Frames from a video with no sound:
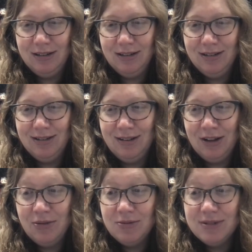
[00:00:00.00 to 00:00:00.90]

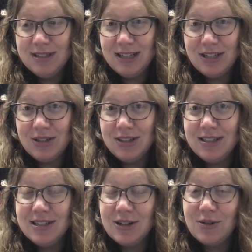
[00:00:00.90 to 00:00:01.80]
loans that turned
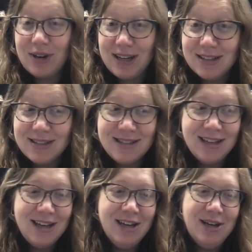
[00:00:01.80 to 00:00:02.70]
into grants.
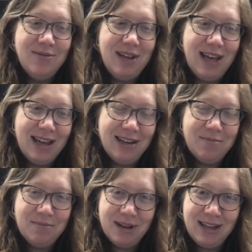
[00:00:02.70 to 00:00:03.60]
We had
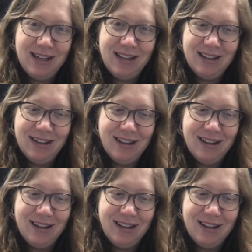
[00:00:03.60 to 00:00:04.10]
money